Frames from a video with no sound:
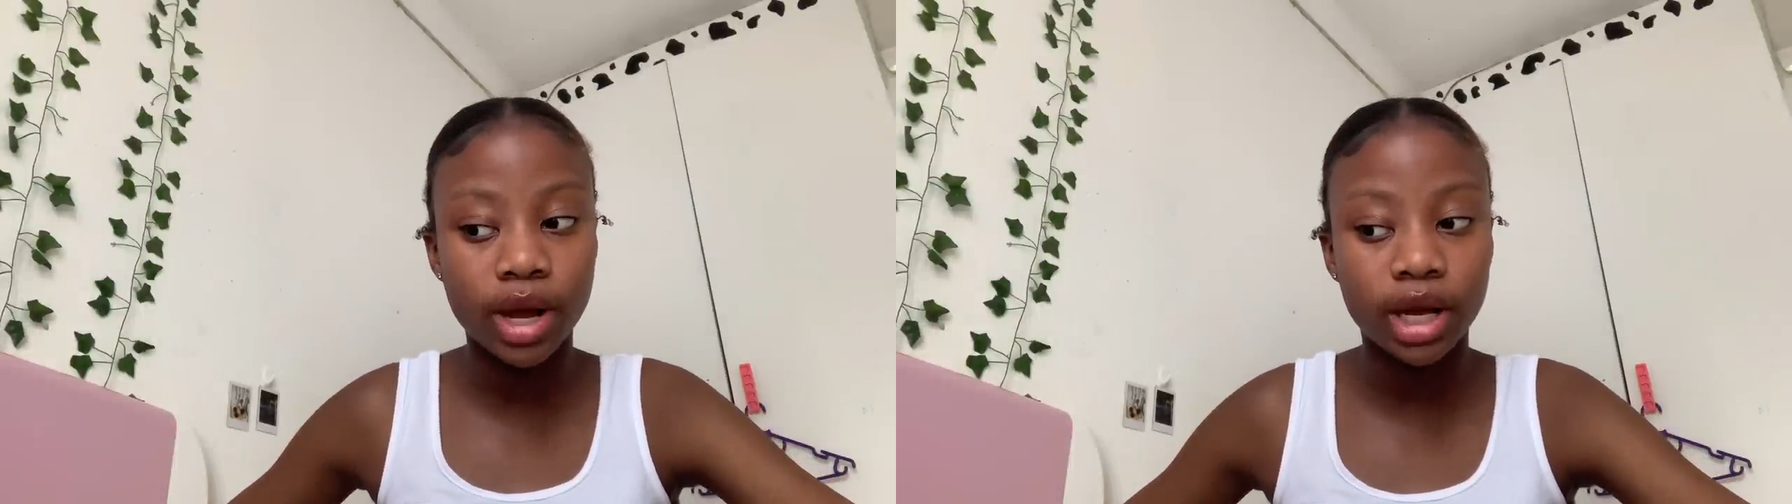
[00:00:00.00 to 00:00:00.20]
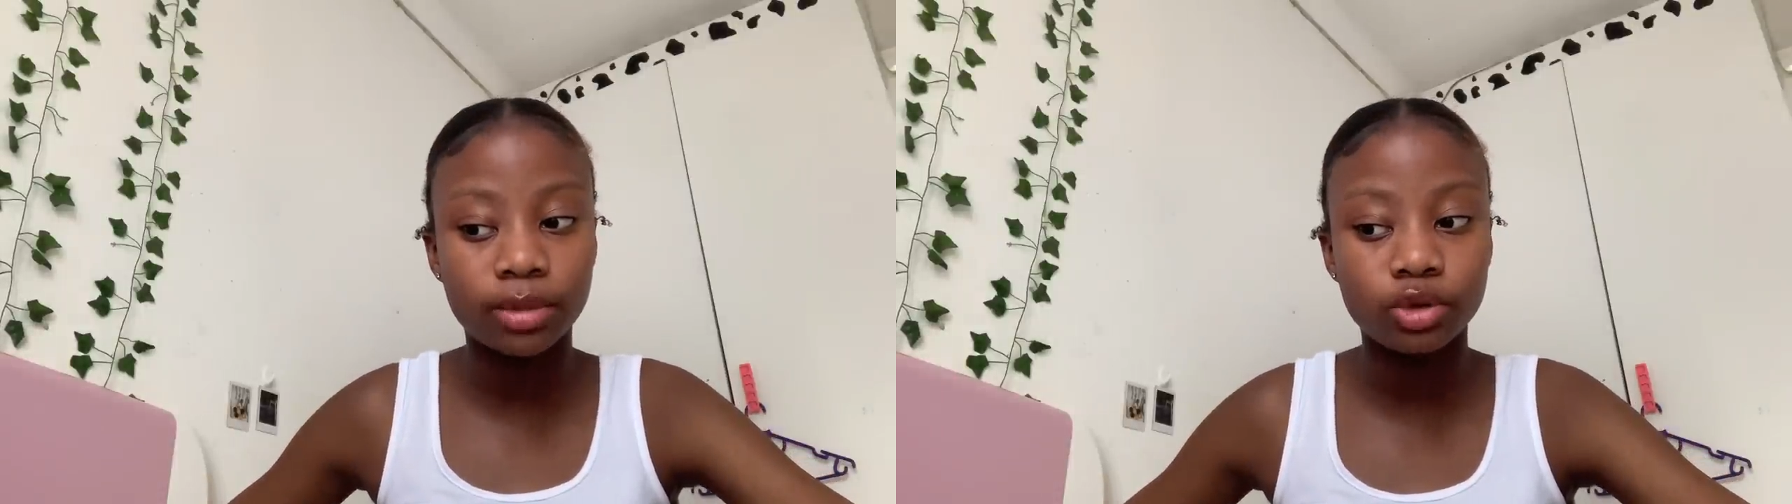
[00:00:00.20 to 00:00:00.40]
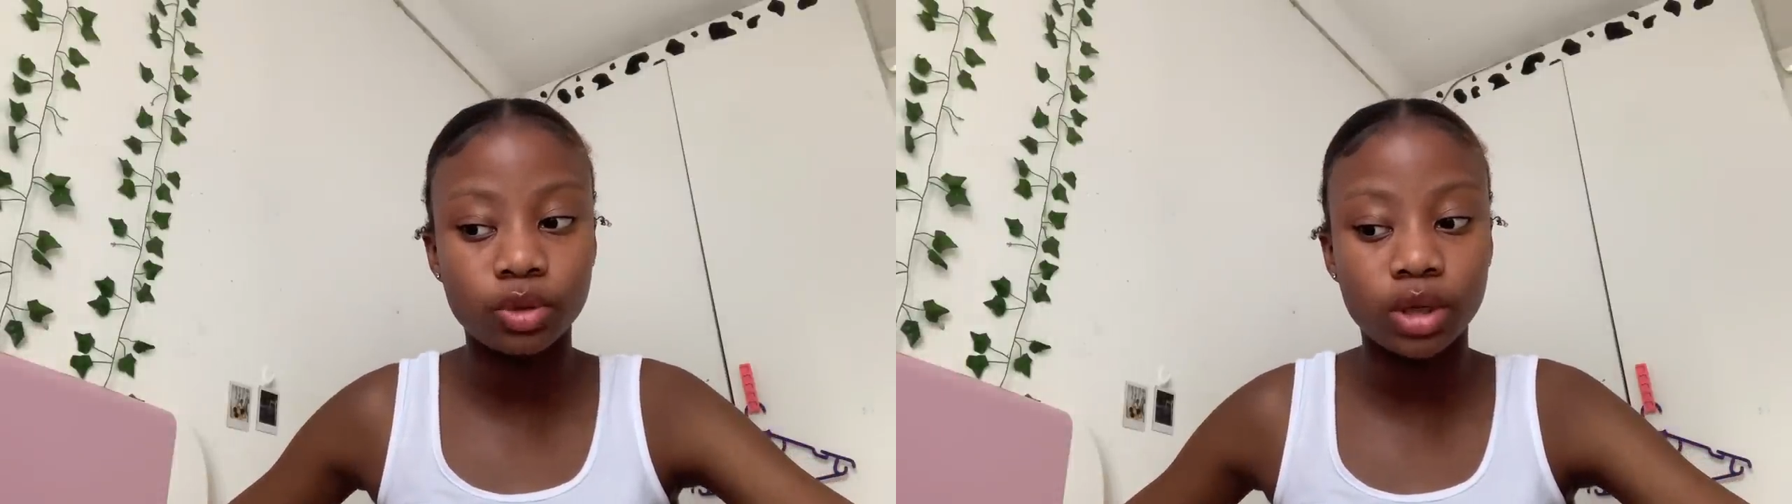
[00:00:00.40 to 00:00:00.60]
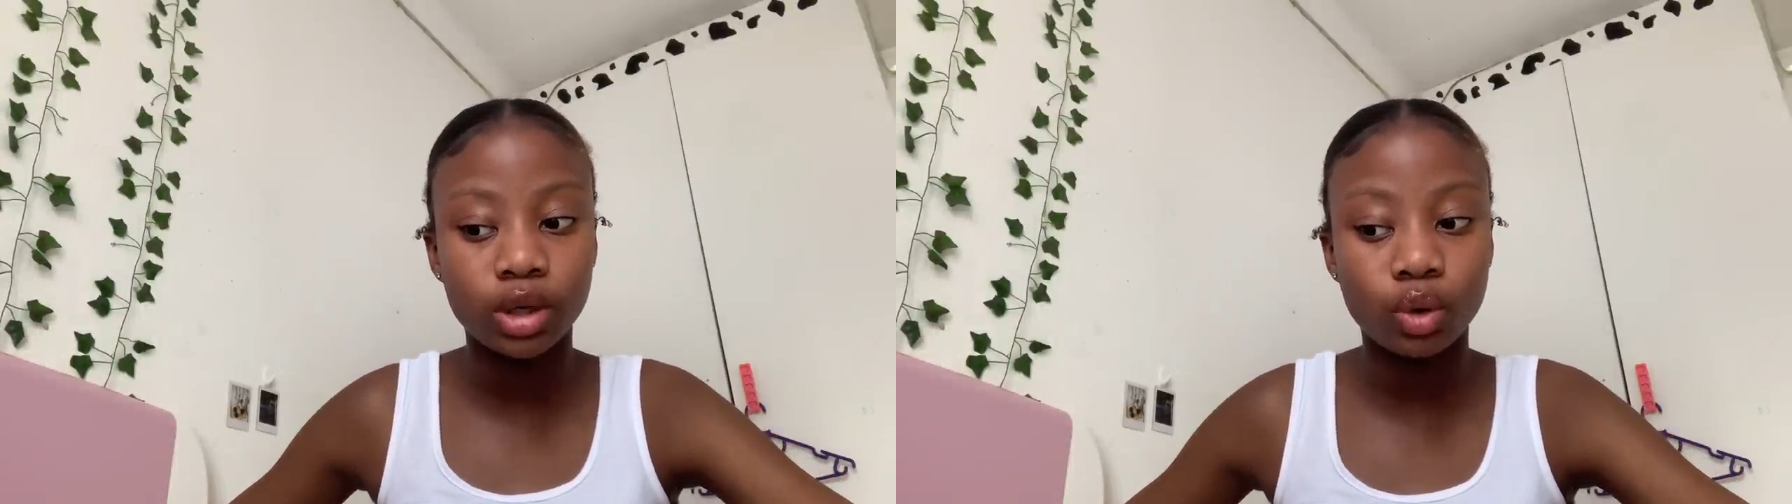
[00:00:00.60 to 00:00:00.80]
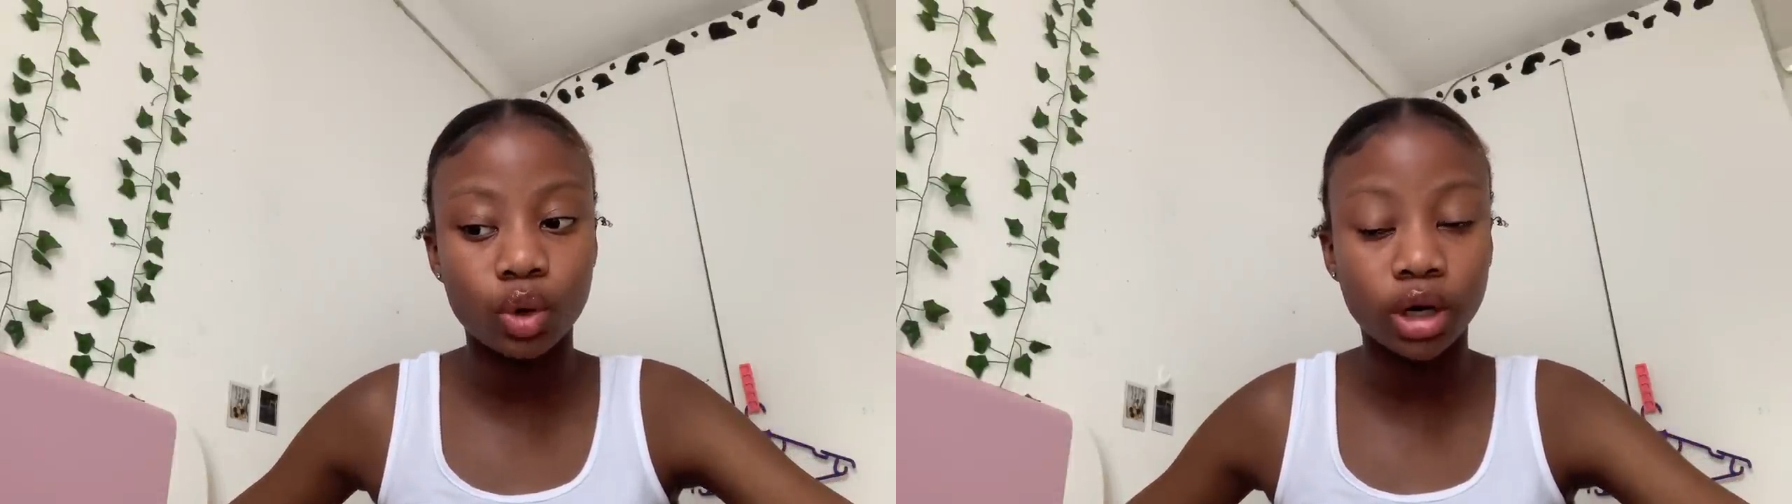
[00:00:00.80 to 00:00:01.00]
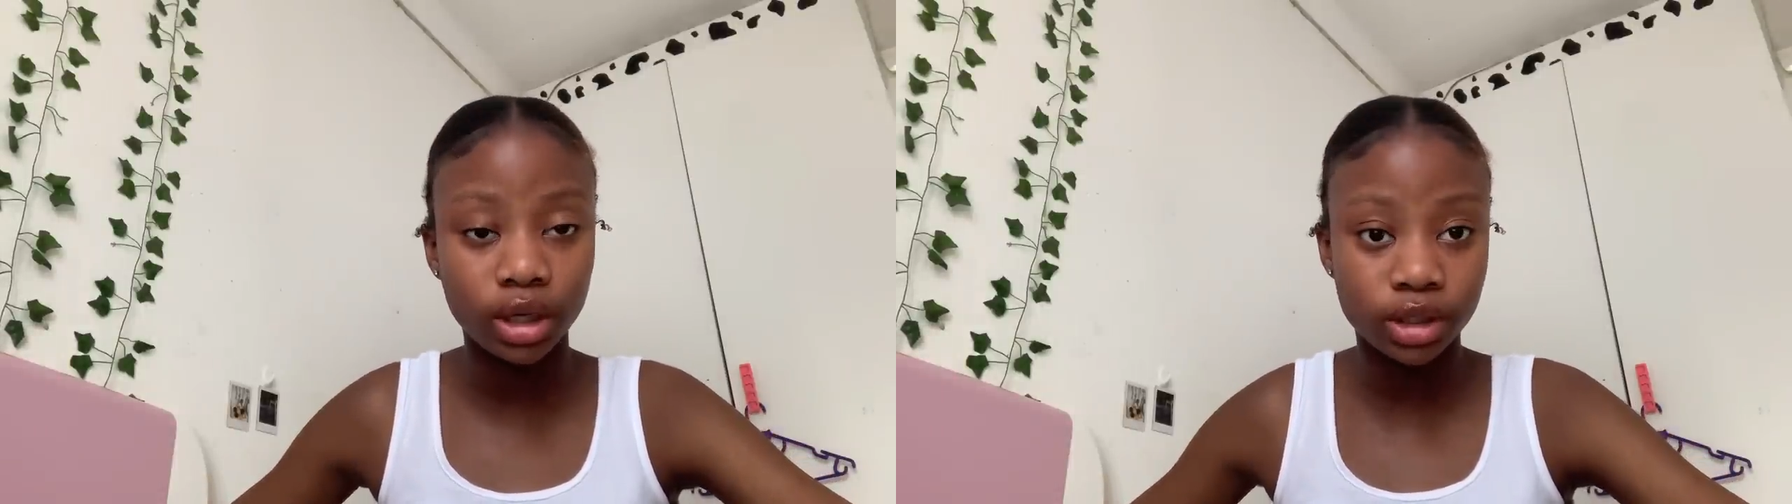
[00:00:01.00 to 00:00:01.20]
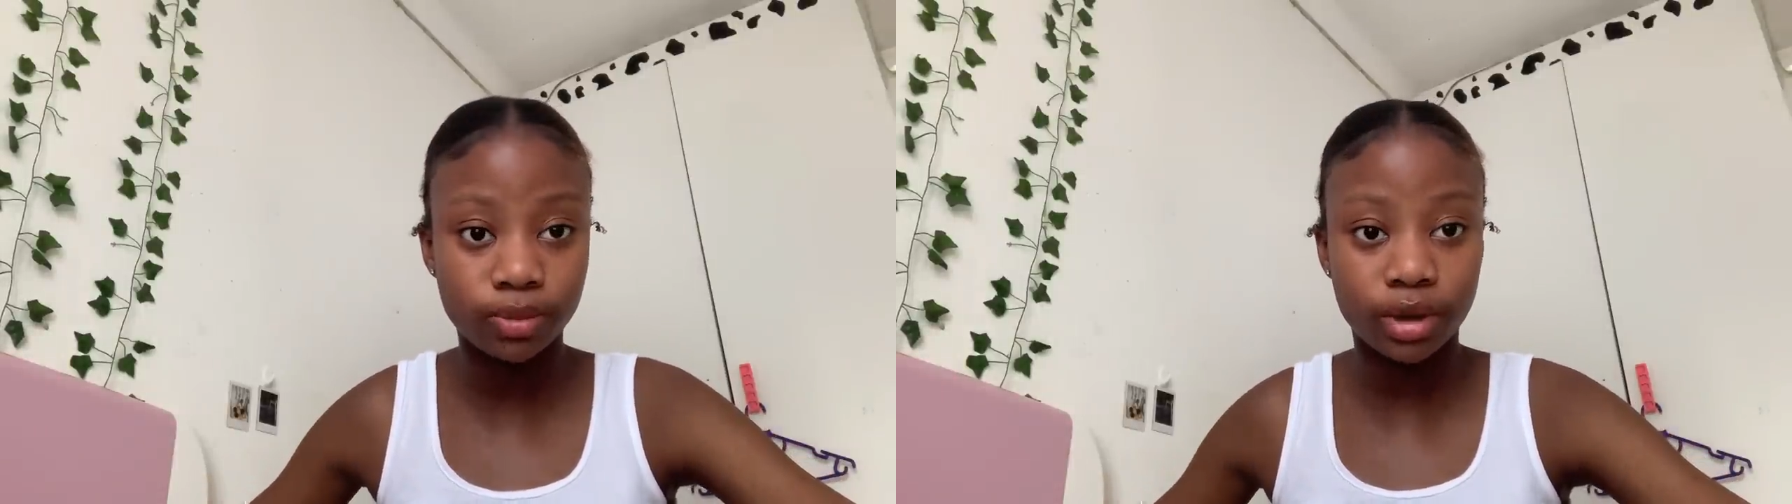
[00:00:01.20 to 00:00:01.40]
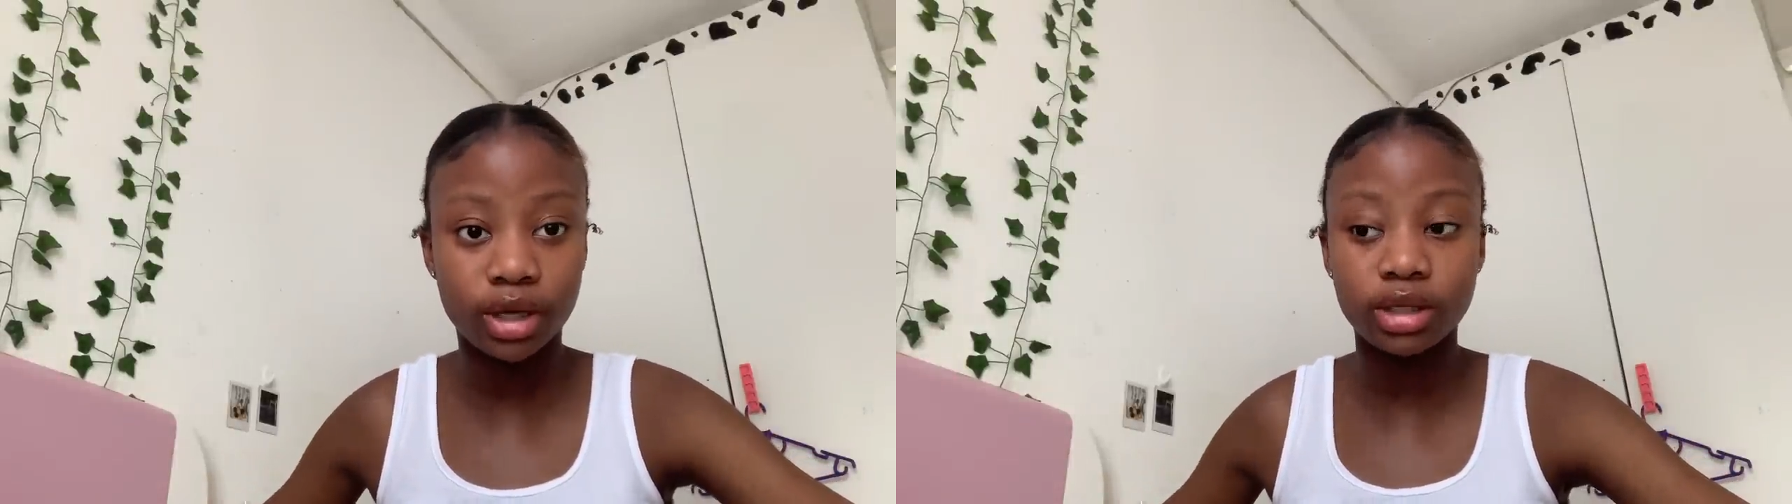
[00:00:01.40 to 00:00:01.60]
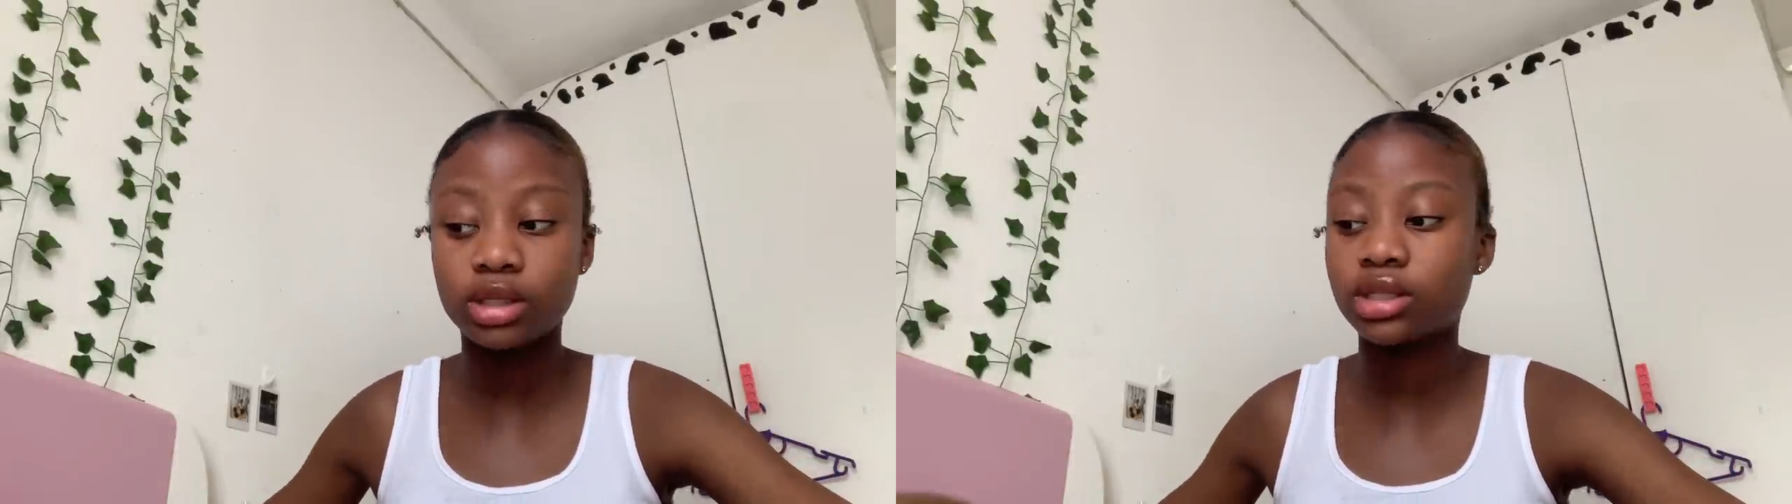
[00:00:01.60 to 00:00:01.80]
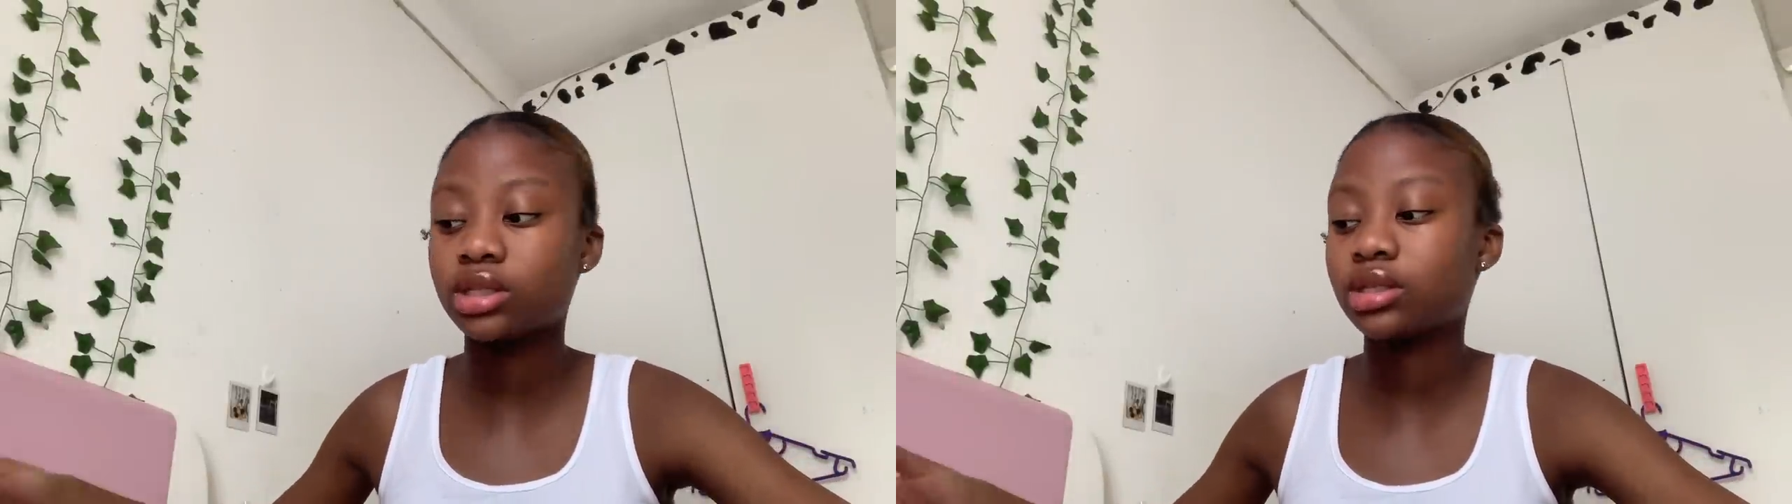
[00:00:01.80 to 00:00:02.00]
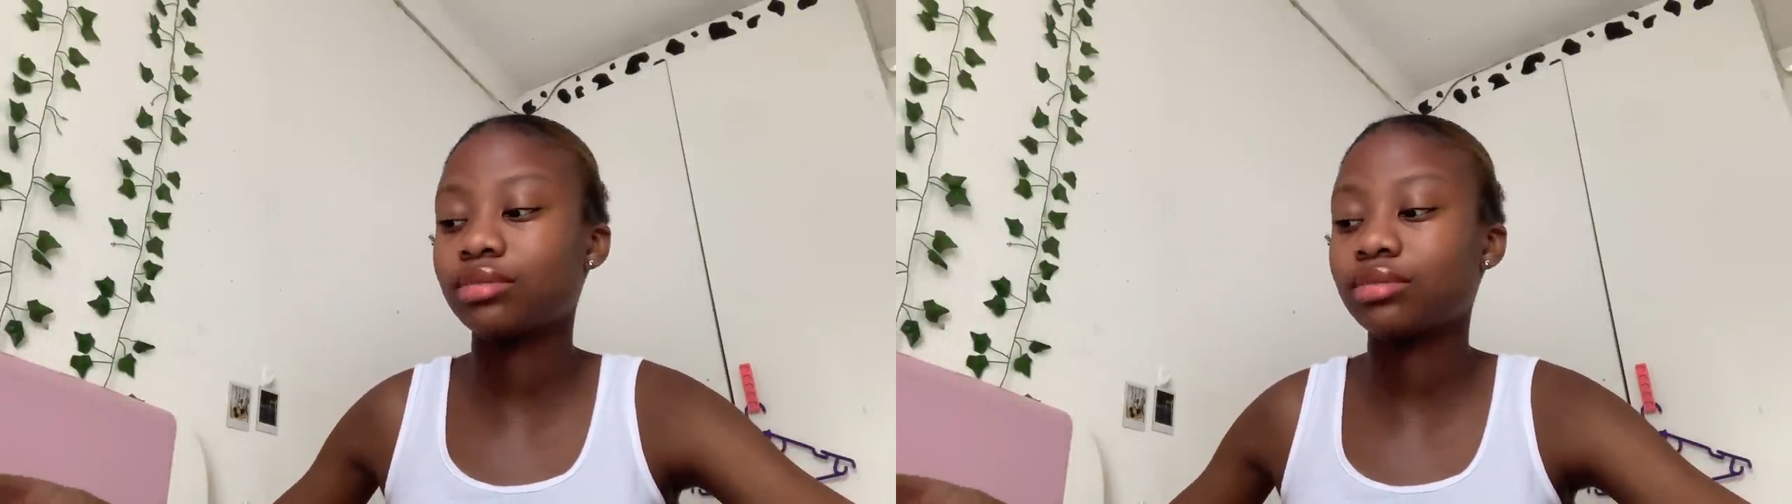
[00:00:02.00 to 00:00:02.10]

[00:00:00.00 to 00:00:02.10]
and I'm doing knotless braids.